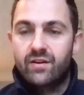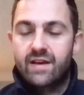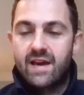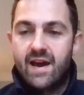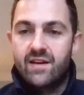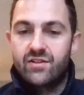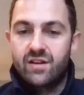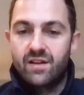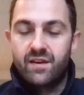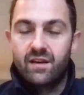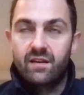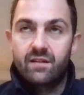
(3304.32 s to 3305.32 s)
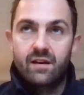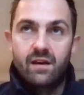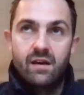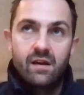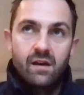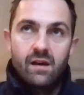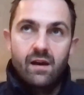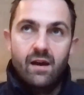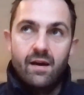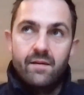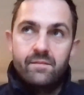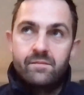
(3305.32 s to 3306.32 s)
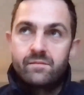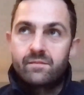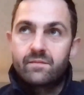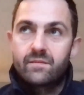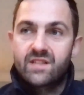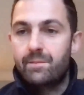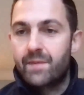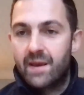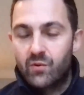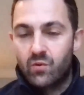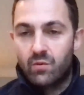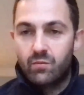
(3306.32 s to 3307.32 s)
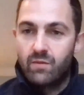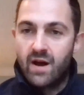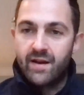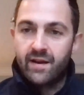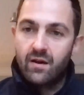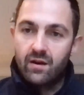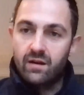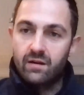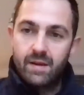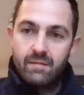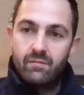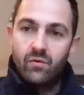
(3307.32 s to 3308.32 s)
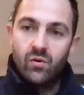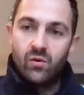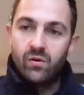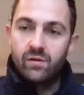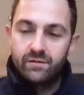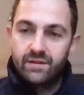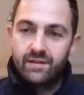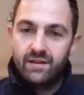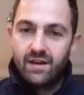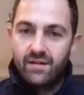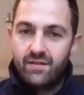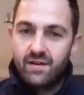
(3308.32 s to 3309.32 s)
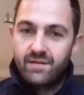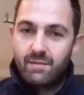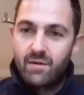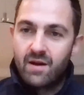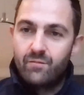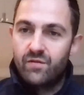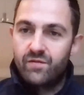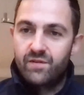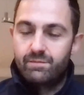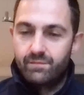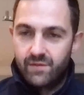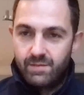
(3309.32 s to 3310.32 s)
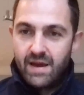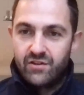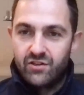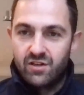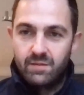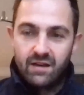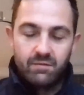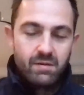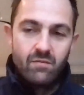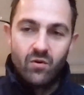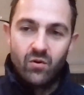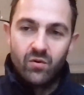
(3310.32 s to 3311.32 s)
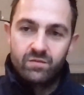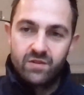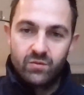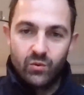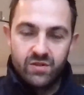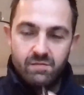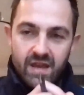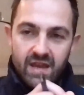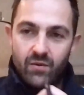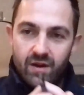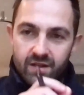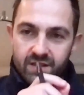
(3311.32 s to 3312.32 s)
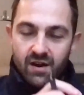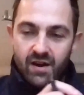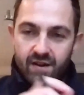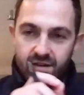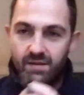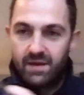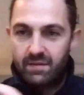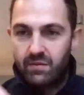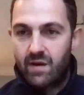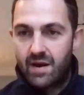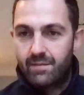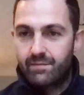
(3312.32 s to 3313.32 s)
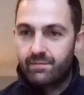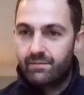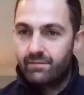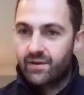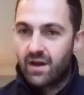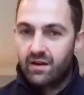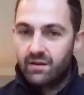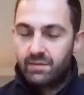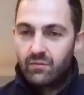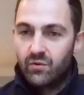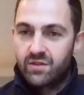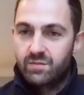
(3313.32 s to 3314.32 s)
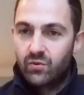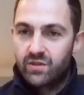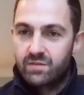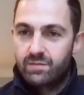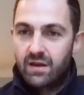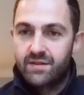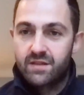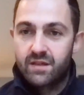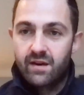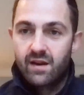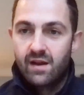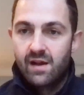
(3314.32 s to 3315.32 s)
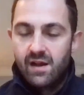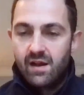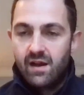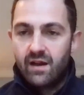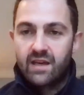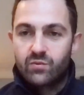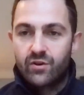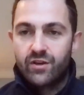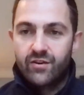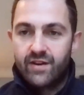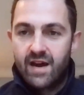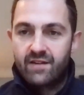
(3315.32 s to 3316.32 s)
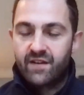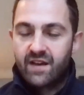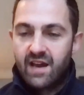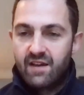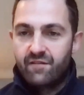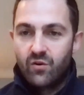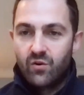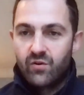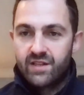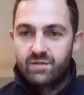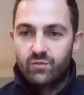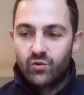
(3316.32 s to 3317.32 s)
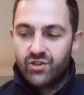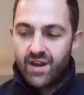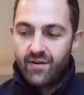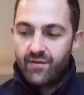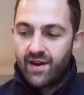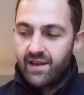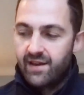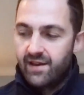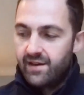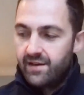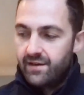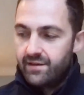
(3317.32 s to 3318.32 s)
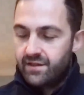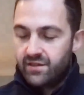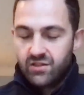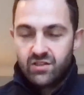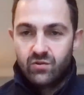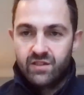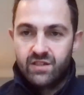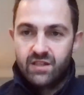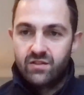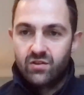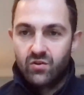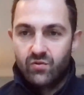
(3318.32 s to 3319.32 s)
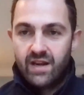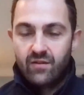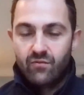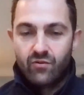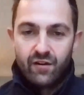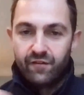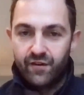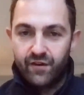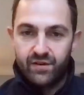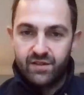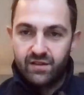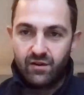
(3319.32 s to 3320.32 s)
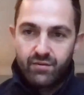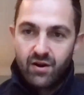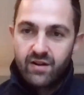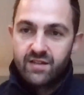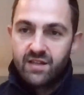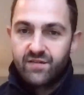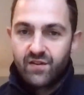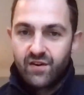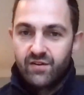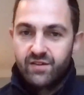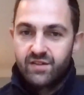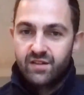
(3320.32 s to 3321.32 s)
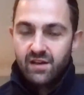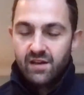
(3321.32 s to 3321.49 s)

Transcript: gauge. And I think that some people might go a little bit more, they might move the pendulum a little bit more towards the meat side, and some people might go a little bit more towards the plant side. I guess what you'd advocate for is more generally, just as long as you're eating real foods, not processed foods.